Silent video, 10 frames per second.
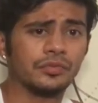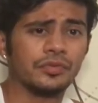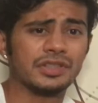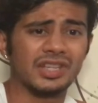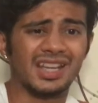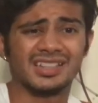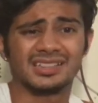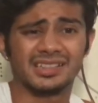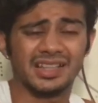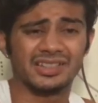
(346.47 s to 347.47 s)
which
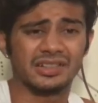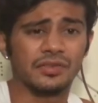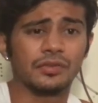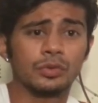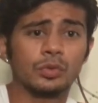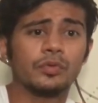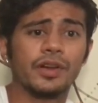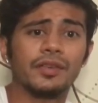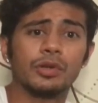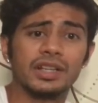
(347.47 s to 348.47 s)
has extra 2, 5
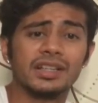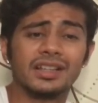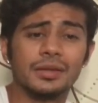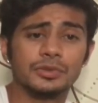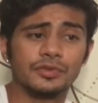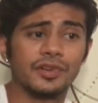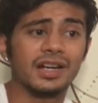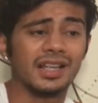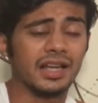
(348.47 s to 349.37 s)
or 10 grams of fat,